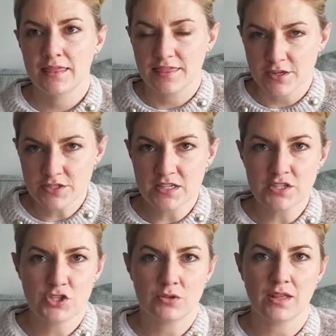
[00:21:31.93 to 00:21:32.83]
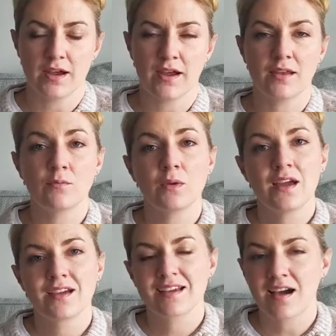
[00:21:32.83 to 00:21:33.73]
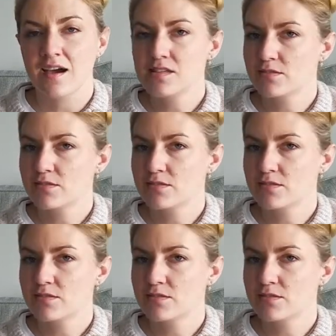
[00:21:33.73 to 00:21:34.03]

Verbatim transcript: there's an issue there. And guys,